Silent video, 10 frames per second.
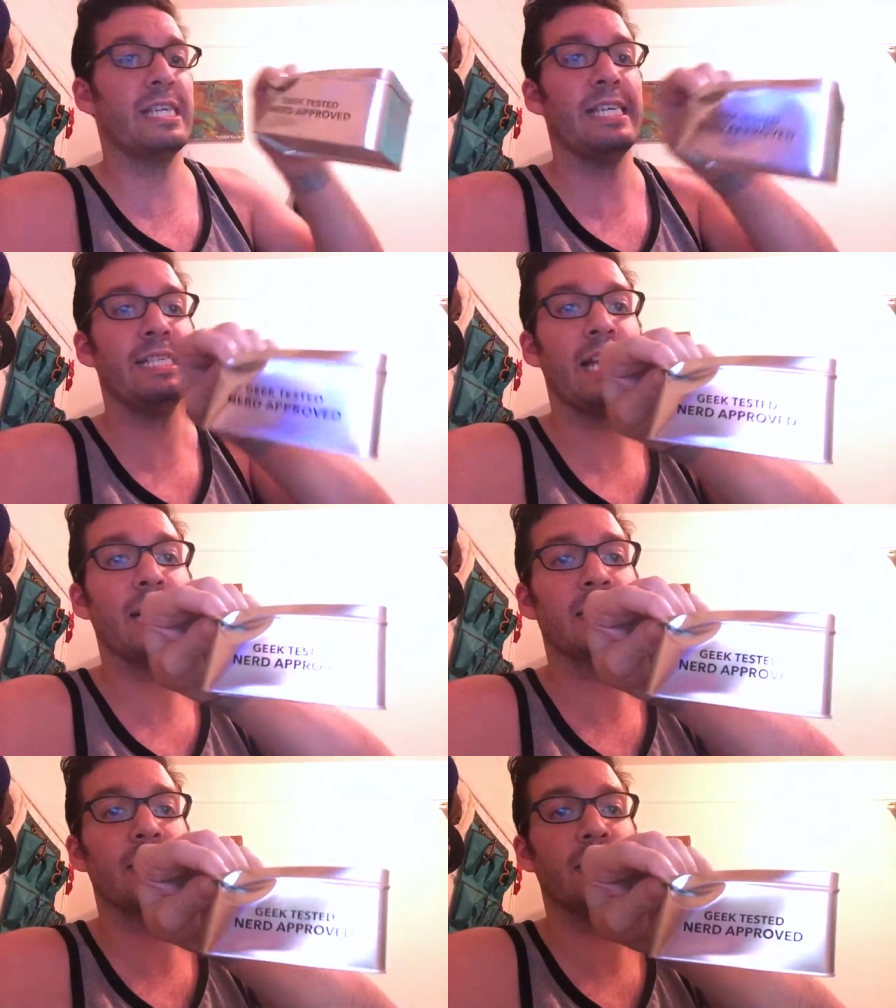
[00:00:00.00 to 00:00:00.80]
Geek
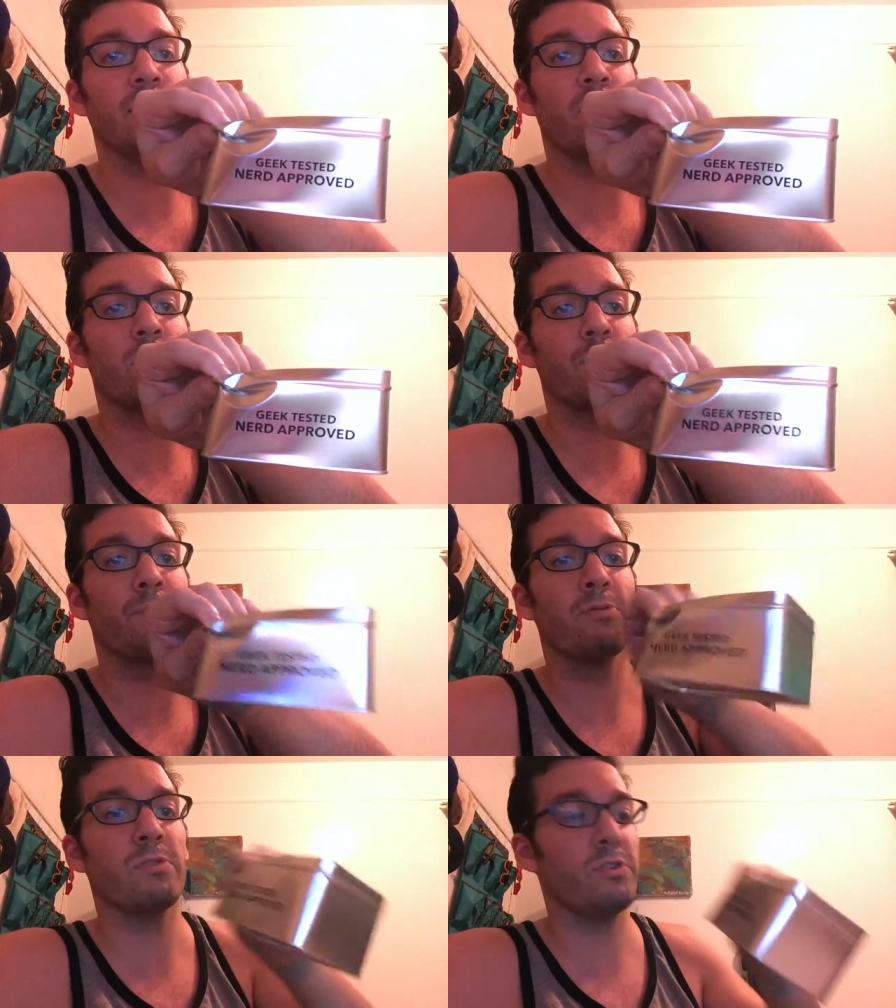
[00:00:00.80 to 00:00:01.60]
tested, nerd
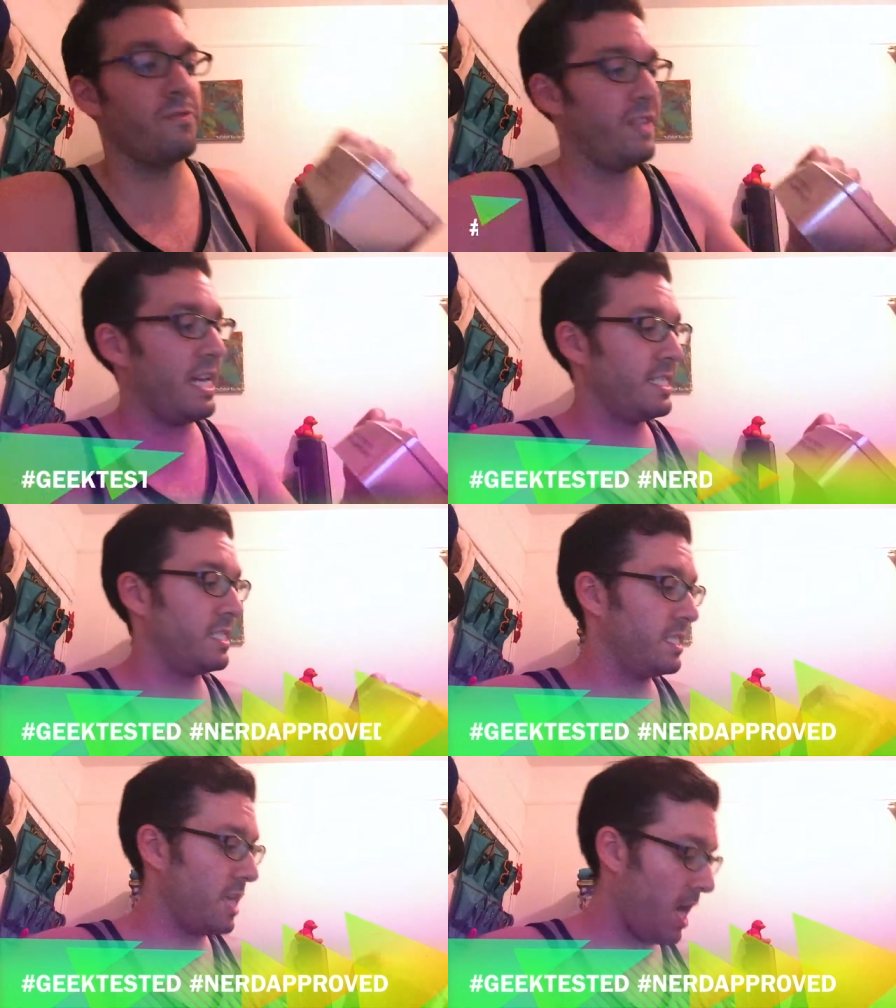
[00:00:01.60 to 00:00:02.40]
approved. That is
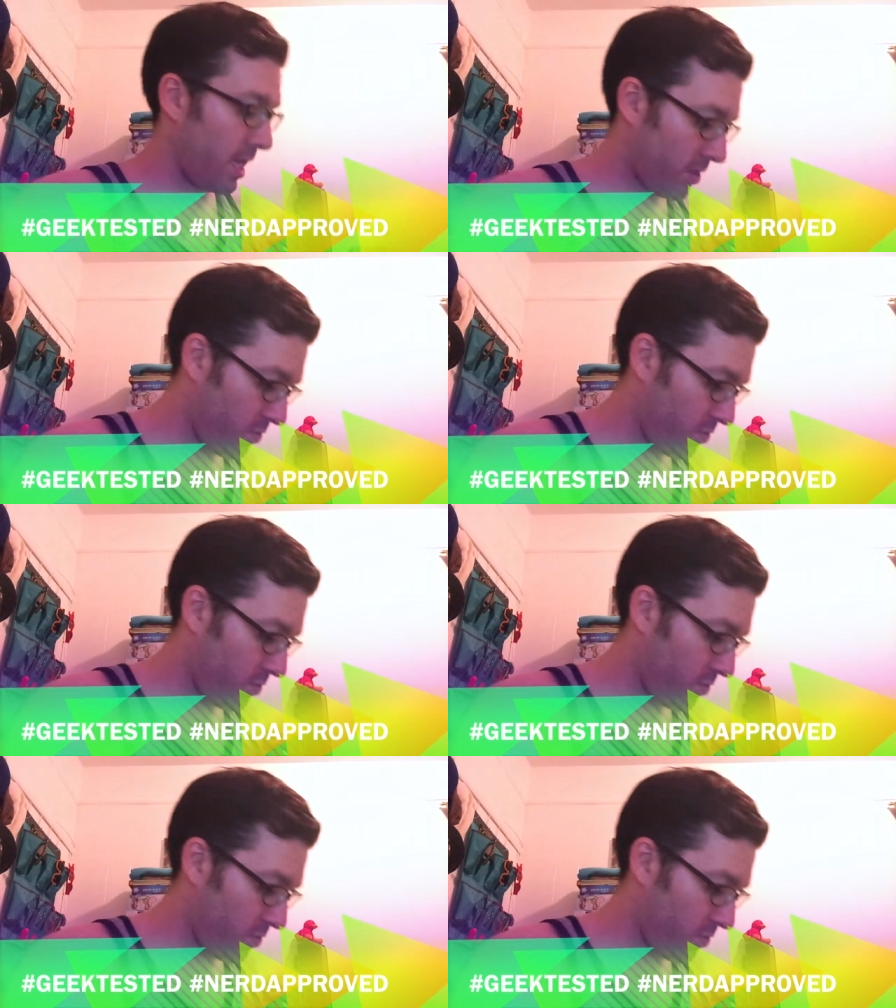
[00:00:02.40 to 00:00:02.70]
not